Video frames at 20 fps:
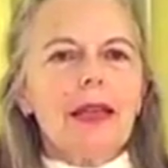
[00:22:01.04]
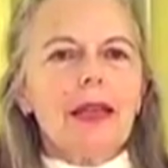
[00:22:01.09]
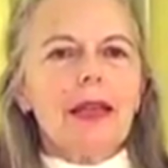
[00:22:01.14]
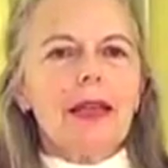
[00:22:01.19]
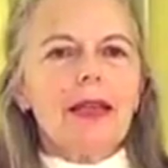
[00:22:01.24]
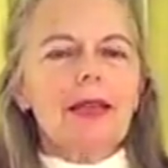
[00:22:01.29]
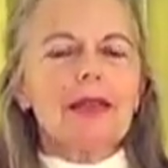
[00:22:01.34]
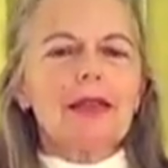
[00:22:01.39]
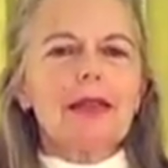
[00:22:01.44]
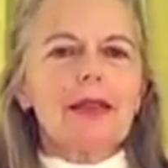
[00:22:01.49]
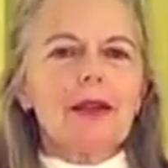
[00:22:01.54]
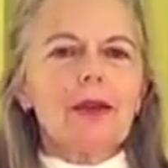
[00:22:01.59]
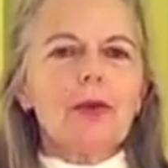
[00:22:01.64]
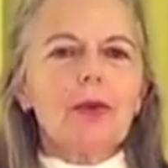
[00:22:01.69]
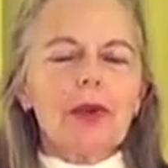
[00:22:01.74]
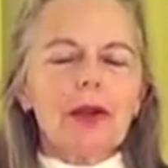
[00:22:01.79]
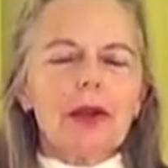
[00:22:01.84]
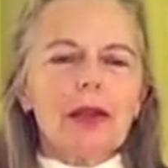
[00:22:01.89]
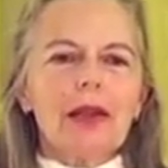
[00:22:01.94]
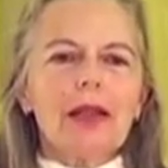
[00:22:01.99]
again. So
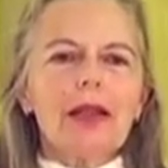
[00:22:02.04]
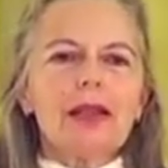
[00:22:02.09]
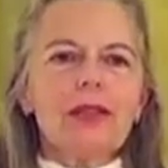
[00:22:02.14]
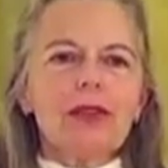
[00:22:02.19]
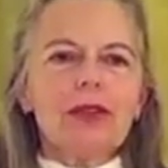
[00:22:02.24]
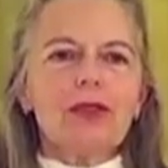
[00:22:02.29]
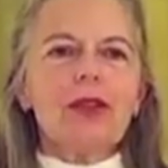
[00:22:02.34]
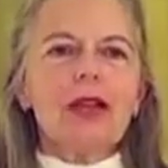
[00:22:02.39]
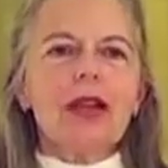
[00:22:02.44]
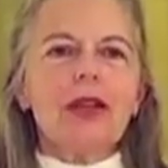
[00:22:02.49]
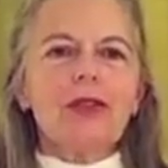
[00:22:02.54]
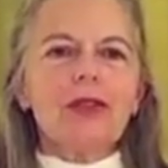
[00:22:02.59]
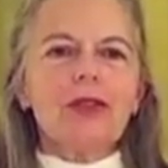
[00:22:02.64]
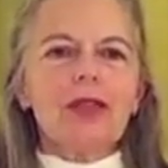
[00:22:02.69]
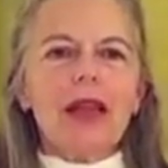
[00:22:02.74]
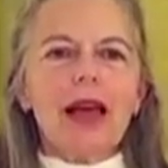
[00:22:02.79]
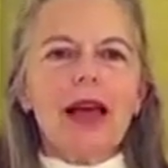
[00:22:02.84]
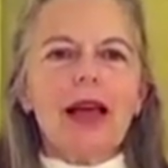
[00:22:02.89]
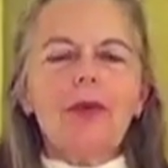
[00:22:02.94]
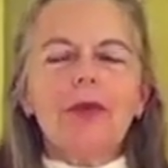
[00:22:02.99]
we're going to exchange
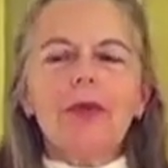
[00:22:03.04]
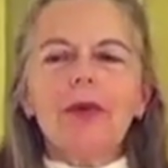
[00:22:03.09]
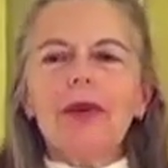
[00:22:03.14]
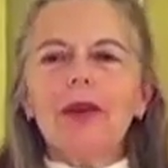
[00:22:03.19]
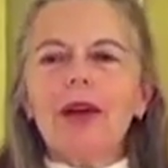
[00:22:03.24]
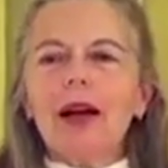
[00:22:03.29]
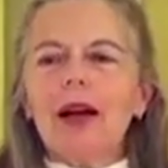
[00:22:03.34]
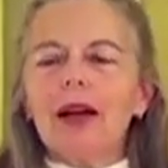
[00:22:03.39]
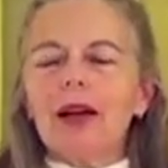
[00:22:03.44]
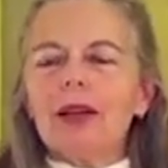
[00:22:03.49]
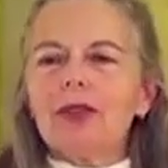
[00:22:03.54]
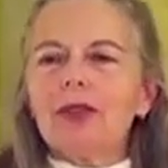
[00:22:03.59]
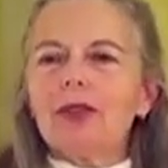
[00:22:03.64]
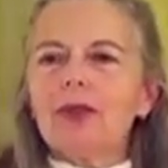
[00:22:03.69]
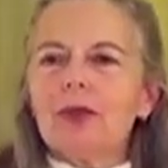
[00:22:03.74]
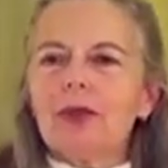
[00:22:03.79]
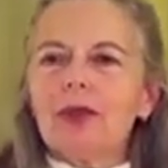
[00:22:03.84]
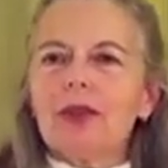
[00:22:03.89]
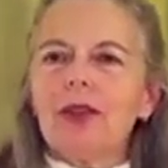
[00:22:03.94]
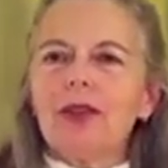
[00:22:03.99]
that mirage
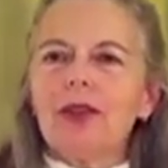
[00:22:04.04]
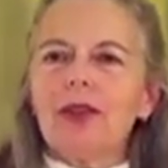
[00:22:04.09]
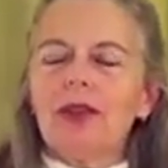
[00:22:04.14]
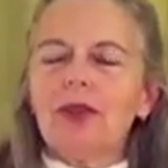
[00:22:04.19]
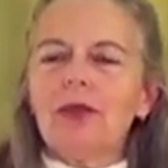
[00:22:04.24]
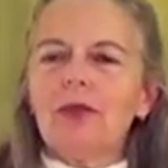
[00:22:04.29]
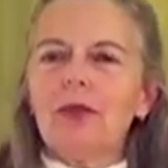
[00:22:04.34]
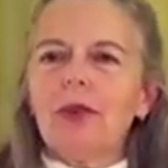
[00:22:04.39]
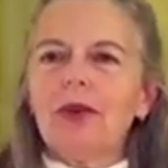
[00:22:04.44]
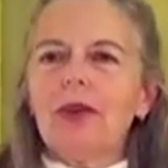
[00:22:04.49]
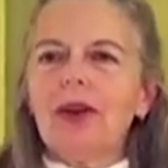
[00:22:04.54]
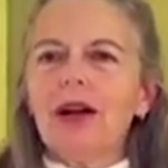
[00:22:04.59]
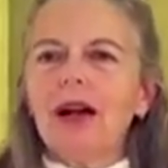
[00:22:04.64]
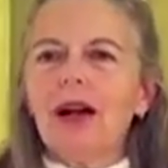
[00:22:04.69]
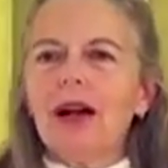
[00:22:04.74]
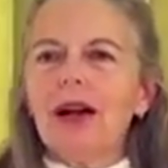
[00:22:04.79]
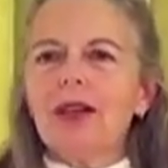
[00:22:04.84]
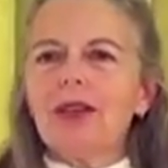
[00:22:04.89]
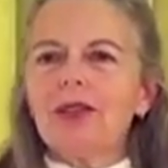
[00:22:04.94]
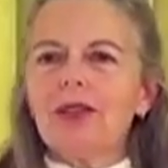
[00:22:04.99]
for the new
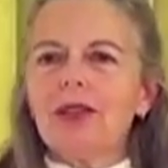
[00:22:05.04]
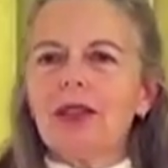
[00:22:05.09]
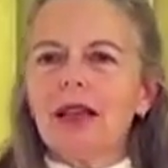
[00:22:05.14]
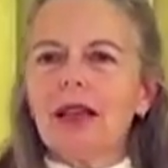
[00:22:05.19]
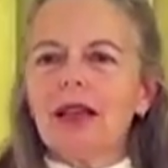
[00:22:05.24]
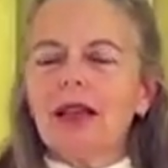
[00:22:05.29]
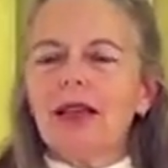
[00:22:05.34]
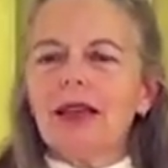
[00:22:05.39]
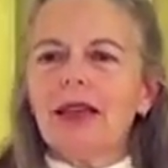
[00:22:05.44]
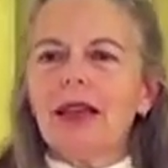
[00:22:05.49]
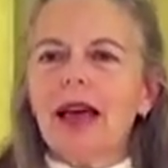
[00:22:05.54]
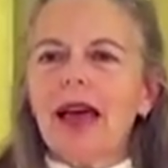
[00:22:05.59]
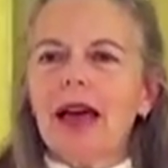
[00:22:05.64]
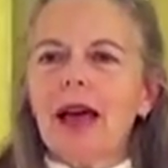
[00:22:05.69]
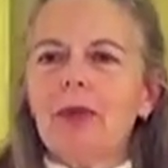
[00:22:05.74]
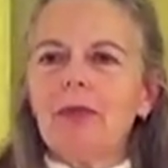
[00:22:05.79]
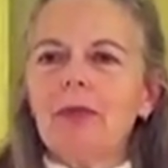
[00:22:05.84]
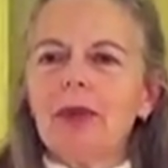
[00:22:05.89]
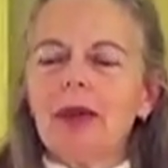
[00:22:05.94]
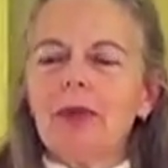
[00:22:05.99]
mirage, the
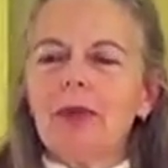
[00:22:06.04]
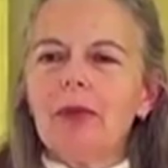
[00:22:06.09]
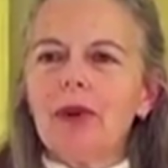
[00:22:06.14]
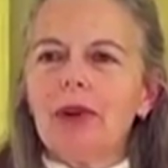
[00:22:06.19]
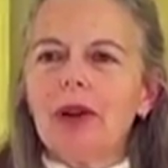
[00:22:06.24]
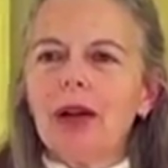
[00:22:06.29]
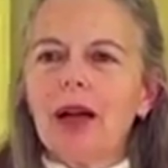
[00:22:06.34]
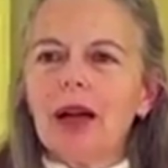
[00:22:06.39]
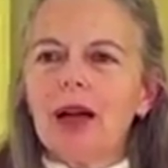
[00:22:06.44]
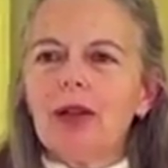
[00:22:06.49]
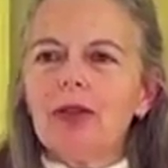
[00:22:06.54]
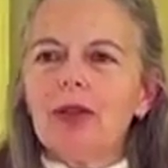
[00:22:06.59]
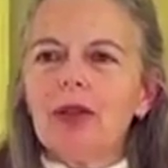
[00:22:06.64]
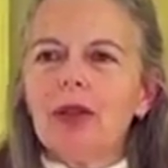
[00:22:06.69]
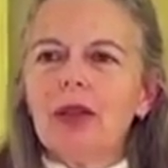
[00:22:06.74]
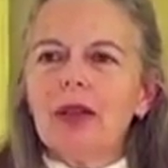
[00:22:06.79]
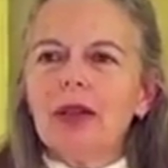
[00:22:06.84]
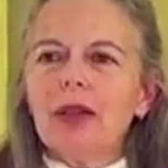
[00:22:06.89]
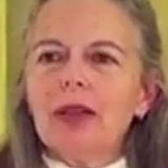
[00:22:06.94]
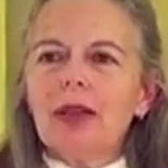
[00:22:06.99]
happy mirage.
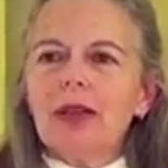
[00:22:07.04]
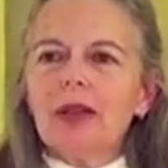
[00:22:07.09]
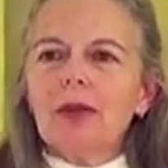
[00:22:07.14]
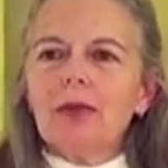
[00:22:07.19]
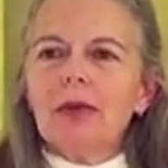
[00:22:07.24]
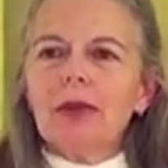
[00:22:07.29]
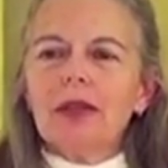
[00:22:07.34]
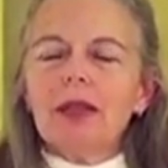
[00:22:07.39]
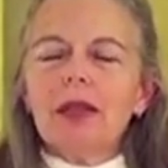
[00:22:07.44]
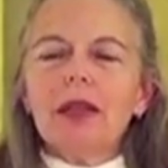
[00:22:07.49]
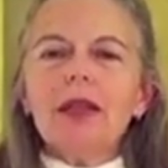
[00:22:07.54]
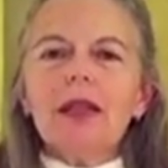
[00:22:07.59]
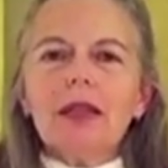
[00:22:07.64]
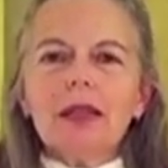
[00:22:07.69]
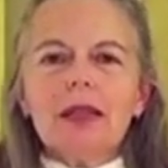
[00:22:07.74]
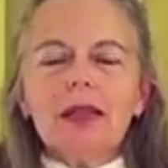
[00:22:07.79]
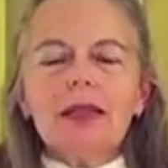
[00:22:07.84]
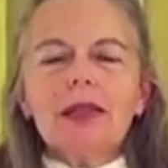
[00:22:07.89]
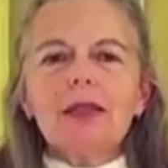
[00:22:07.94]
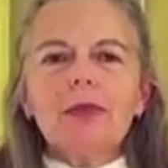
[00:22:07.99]
But none of
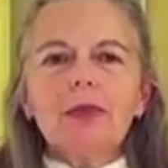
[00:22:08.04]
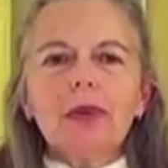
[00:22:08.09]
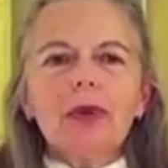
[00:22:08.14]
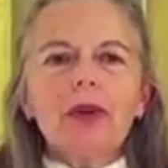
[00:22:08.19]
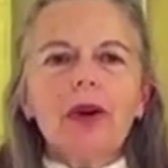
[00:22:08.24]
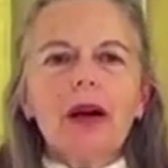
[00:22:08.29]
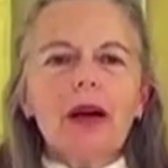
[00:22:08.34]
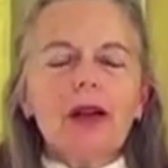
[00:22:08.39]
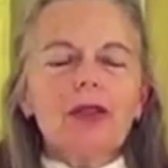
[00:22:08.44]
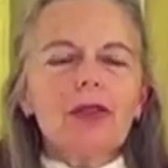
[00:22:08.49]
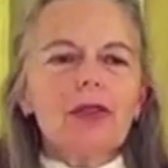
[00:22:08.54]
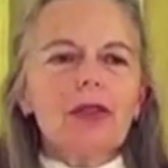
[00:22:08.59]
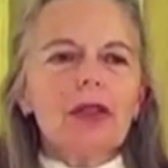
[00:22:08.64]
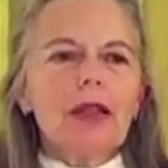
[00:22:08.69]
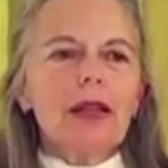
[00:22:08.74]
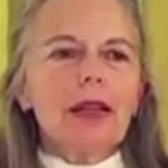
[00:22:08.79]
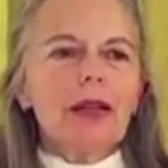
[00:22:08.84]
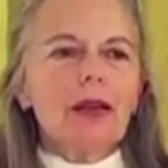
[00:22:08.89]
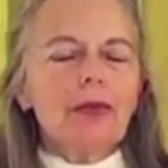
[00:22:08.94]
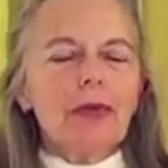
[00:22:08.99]
these
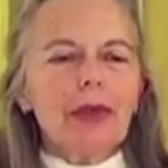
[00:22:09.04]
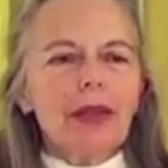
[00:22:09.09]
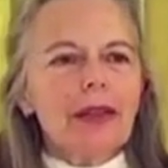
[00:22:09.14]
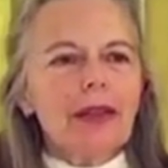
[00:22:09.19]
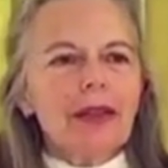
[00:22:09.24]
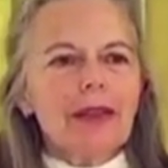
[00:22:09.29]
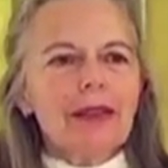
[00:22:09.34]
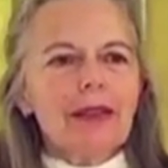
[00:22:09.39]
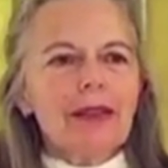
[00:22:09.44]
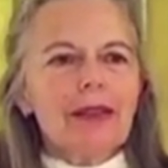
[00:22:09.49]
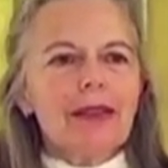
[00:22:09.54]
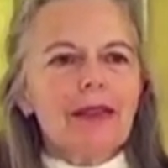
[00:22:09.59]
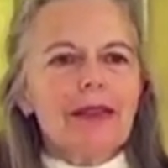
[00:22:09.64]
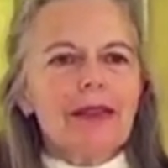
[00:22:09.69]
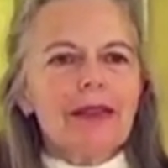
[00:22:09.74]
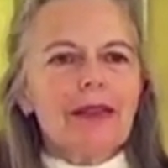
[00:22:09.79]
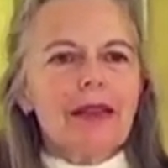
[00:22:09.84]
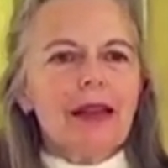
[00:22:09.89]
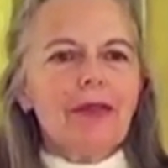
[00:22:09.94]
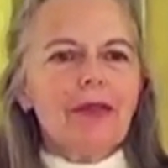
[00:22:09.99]
mirage-like
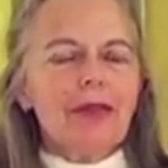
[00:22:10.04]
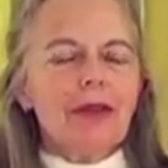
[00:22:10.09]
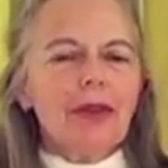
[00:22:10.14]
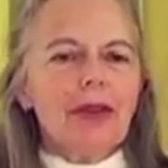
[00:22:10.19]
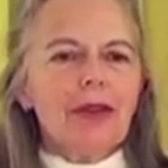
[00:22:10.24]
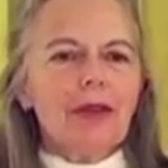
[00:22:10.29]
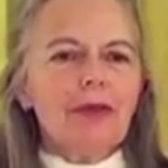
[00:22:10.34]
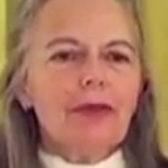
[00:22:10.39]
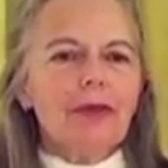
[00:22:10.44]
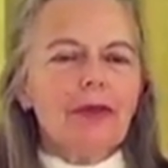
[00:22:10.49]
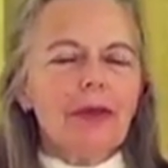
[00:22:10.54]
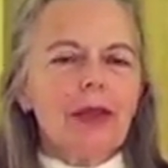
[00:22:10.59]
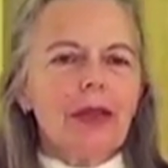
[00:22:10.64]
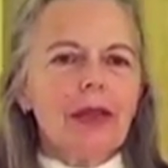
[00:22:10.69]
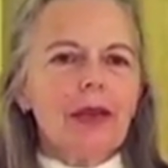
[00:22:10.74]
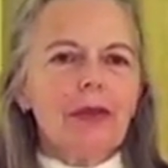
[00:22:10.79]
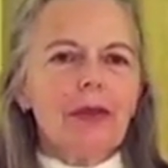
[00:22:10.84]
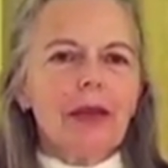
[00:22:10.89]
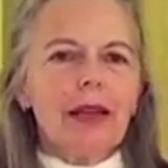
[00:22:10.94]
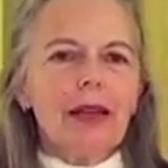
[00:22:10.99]
appearances ever
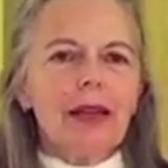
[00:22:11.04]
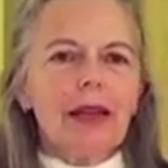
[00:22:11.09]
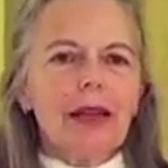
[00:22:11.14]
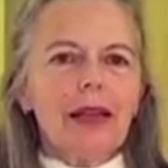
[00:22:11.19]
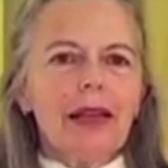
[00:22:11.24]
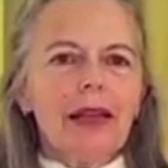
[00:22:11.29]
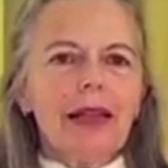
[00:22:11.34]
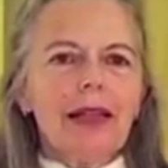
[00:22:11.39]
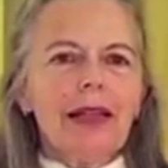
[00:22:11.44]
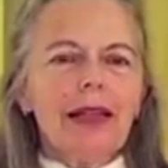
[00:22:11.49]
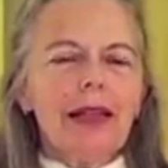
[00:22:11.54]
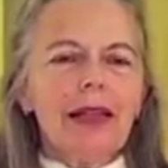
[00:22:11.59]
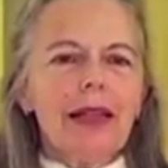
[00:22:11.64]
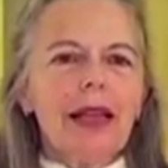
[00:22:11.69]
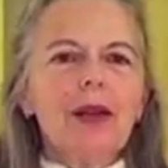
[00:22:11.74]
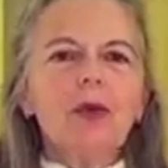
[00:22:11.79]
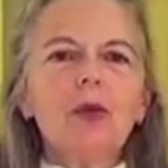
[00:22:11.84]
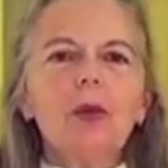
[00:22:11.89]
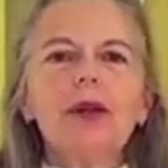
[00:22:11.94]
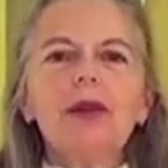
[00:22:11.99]
bring about
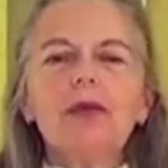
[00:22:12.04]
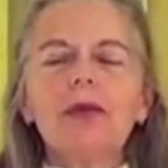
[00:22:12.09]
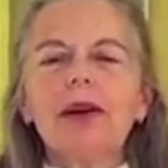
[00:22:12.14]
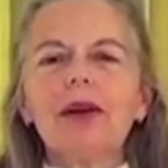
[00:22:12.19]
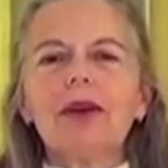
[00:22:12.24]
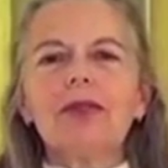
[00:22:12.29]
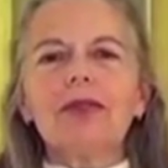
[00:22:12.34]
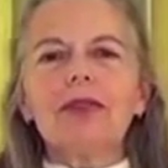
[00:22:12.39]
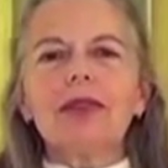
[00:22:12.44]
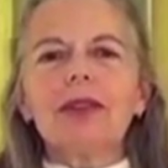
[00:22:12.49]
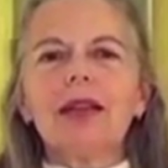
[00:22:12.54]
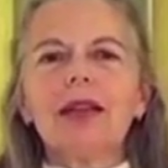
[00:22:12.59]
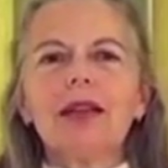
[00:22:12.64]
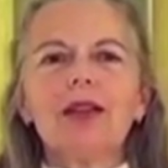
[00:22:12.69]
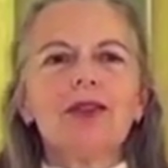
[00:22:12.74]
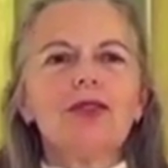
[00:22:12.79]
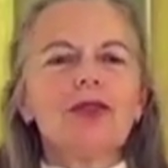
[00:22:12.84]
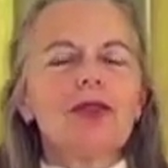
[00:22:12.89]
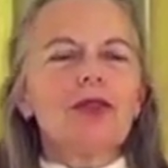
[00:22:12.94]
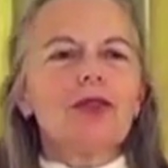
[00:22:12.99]
anything. And what about
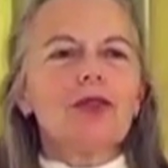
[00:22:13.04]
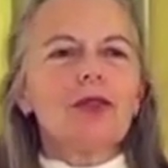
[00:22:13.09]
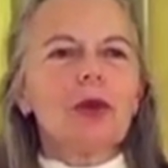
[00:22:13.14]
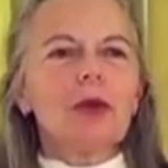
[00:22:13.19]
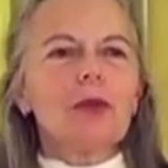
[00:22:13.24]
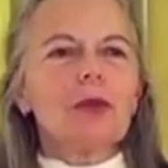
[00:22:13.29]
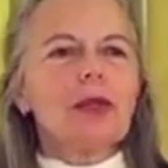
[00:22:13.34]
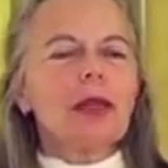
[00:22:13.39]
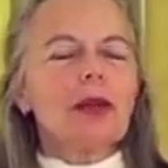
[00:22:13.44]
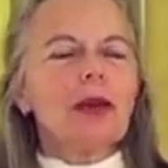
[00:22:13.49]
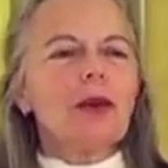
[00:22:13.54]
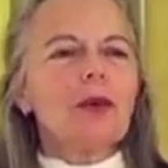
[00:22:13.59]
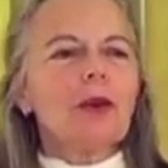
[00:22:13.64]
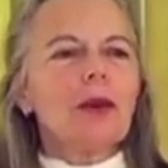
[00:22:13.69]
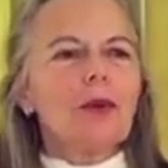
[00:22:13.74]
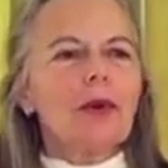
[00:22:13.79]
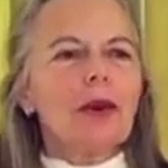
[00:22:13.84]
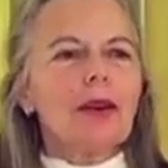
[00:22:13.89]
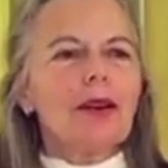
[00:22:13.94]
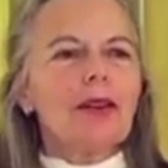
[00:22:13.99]
relationships?
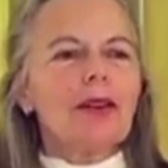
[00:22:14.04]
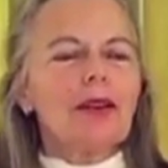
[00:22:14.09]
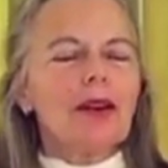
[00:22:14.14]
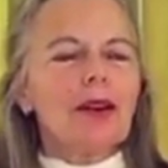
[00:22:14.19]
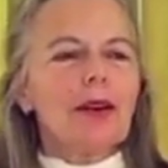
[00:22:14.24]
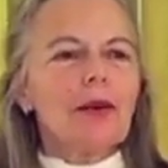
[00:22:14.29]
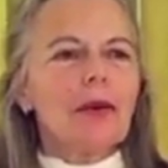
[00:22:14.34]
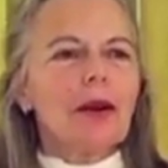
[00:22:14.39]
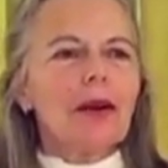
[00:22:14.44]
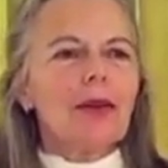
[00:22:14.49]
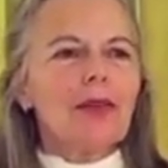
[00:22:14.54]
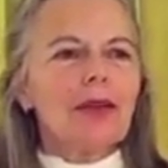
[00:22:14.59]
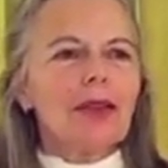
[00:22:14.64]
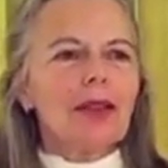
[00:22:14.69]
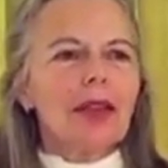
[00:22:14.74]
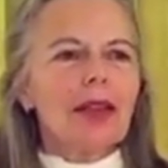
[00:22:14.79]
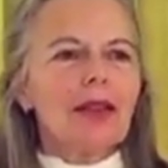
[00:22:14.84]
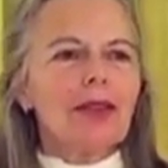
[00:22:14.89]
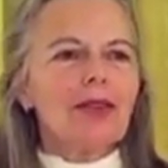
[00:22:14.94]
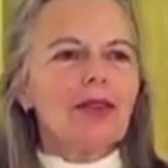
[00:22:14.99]
Anyone want to talk about
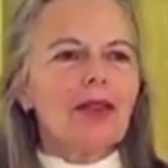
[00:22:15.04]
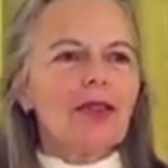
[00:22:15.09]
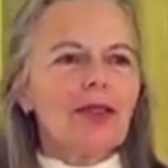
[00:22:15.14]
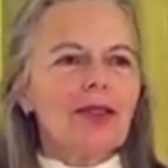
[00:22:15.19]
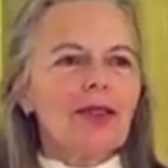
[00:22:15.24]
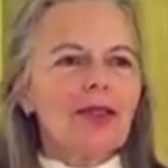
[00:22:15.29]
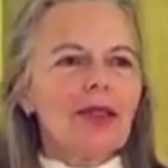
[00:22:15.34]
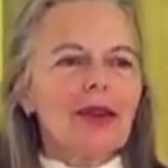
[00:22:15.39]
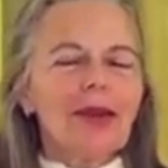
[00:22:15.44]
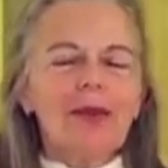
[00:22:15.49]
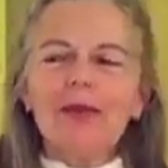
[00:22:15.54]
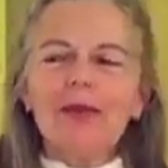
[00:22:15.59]
relationships?